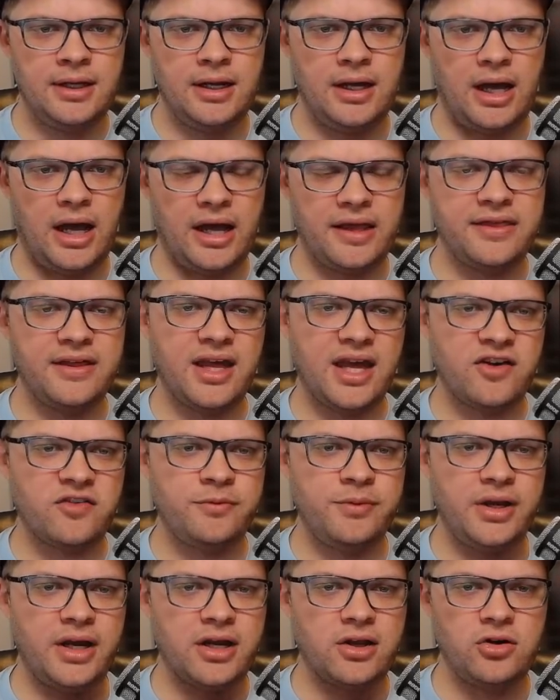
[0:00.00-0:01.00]
I think
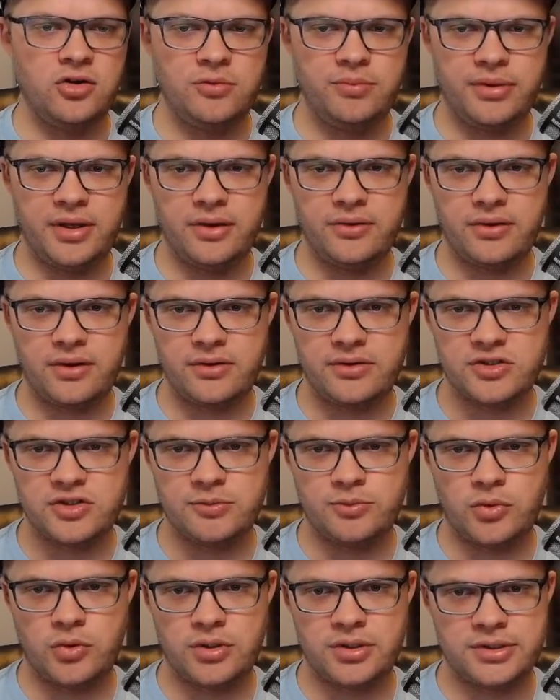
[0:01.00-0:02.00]
FBI could play with other
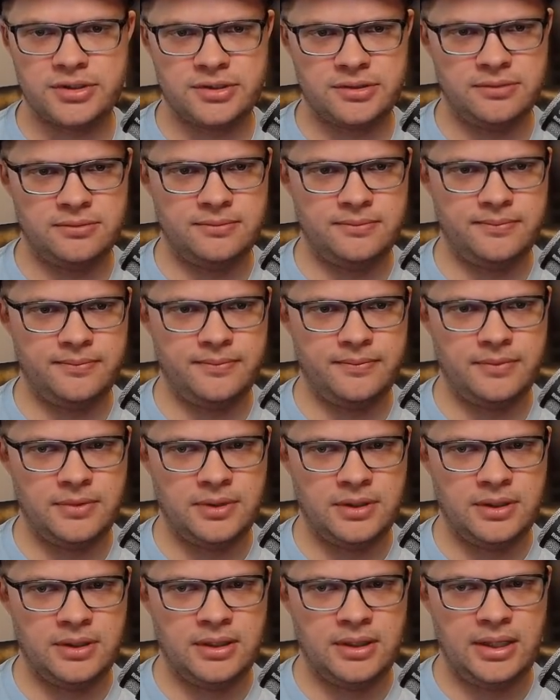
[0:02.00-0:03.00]
supports.
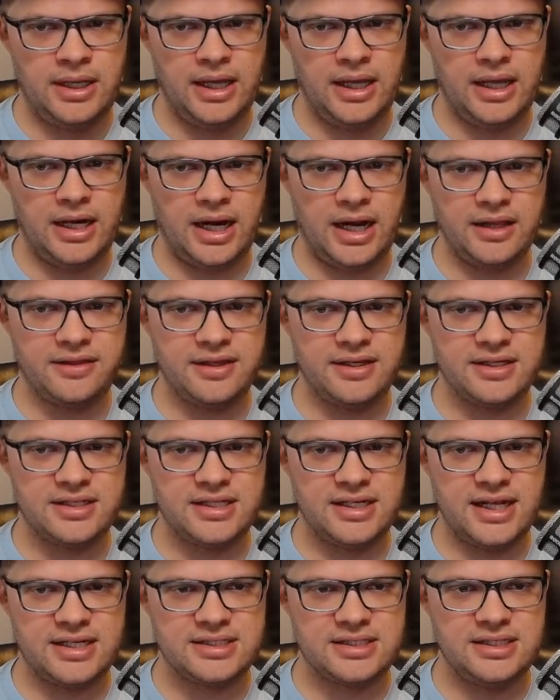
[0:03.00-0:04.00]
And I think
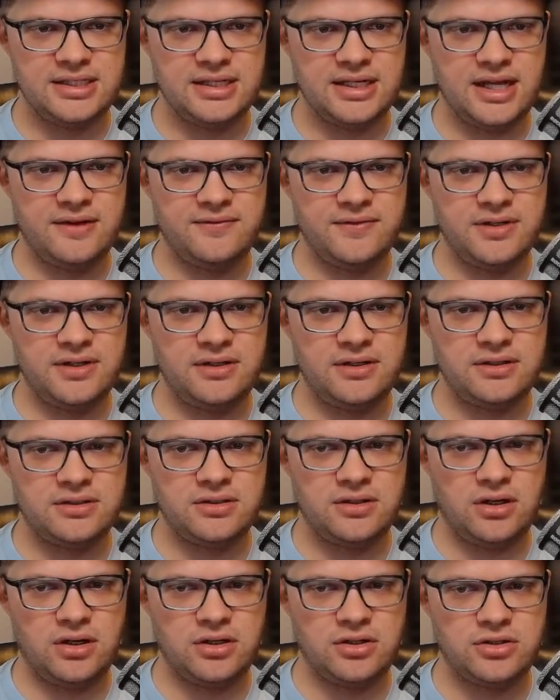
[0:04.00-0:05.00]
Tenacity and Kenby
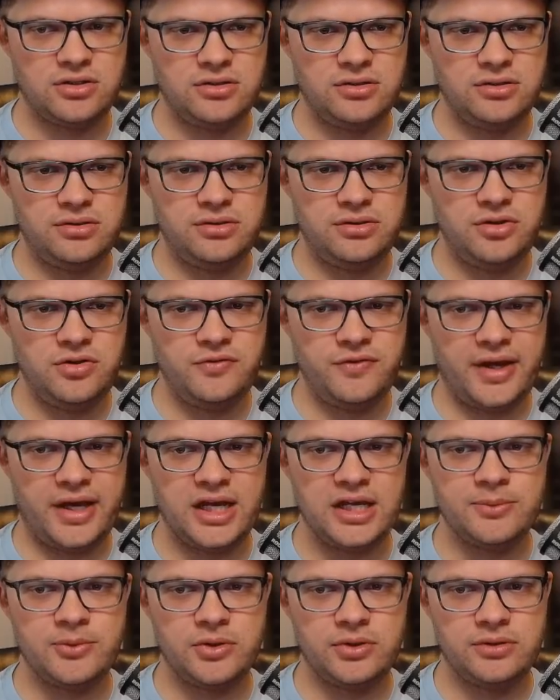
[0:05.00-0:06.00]
are too
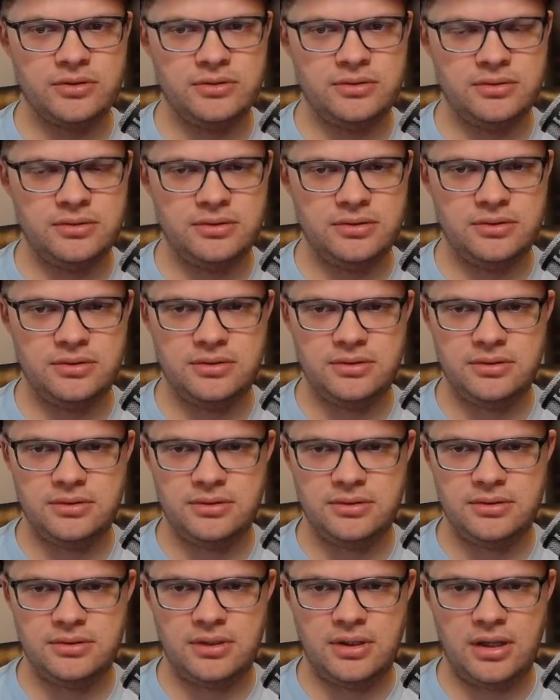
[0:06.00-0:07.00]
valuable.
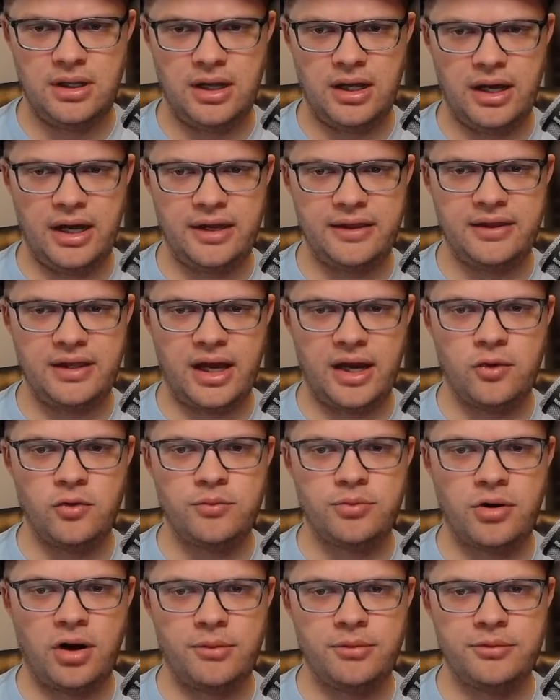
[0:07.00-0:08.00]
I would
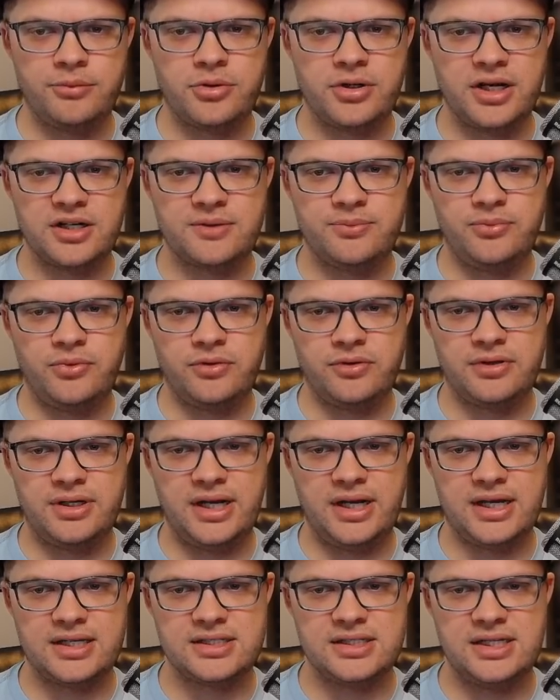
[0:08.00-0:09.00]
probably protect both
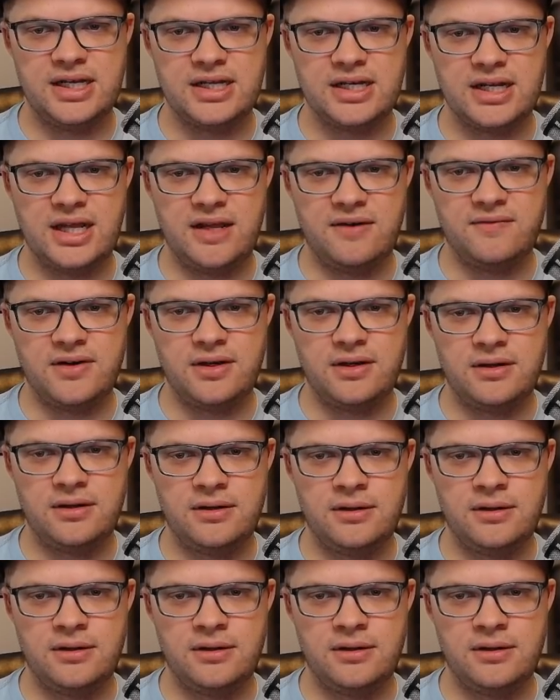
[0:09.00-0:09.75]
Tenacity and Kenby.